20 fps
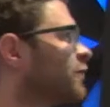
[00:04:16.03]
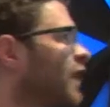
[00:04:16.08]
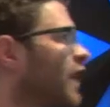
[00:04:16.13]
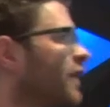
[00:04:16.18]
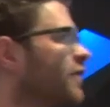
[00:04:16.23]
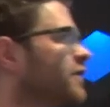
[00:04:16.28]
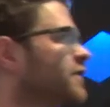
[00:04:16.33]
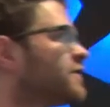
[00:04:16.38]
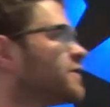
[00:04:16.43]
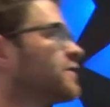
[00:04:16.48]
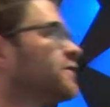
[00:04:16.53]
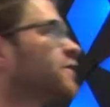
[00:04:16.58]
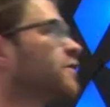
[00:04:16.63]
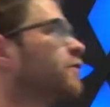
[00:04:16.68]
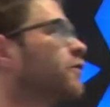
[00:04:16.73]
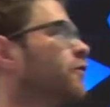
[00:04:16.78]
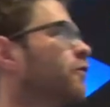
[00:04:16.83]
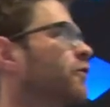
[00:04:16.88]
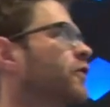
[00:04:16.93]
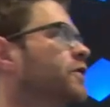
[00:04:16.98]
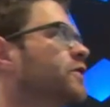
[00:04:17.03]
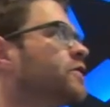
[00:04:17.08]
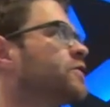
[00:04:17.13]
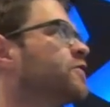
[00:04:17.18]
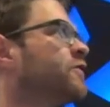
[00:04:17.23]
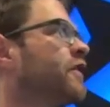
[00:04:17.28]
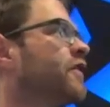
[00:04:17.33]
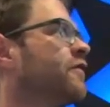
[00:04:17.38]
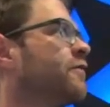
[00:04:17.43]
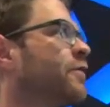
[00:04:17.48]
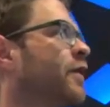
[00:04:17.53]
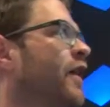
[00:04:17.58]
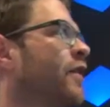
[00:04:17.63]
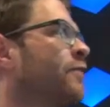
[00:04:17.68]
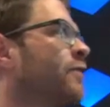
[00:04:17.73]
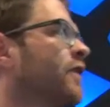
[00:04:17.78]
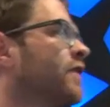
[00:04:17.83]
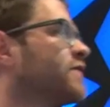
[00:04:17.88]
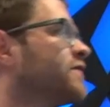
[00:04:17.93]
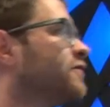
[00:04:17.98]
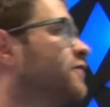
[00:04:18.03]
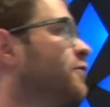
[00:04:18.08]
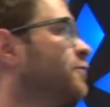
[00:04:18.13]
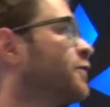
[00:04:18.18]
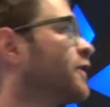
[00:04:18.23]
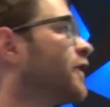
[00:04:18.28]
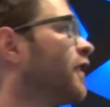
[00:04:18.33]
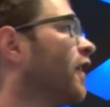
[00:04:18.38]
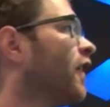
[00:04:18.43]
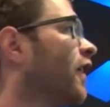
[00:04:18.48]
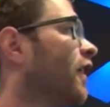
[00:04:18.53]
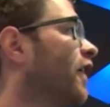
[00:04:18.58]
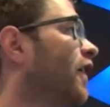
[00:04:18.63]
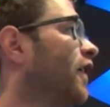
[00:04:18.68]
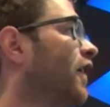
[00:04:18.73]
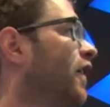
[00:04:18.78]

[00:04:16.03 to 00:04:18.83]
we had this Video2GIF paper at CVPR.